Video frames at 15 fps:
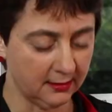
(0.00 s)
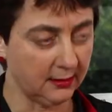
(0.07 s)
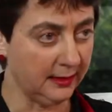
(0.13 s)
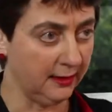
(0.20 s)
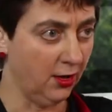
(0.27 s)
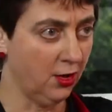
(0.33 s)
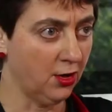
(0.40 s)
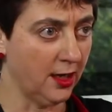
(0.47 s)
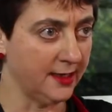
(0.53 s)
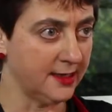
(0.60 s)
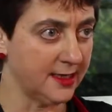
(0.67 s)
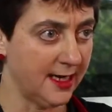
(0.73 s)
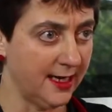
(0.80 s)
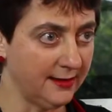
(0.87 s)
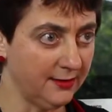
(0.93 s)
in
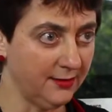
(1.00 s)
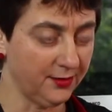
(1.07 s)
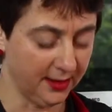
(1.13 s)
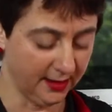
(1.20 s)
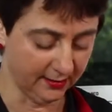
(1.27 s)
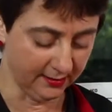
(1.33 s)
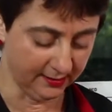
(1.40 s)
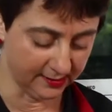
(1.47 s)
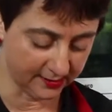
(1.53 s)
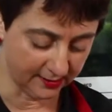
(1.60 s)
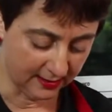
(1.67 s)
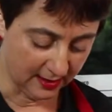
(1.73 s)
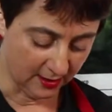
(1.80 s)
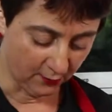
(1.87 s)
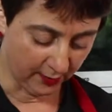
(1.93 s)
height and in thickness,
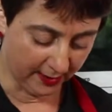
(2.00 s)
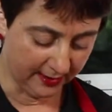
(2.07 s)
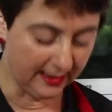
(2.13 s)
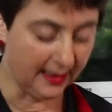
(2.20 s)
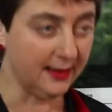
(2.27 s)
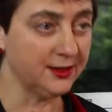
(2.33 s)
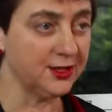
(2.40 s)
we're now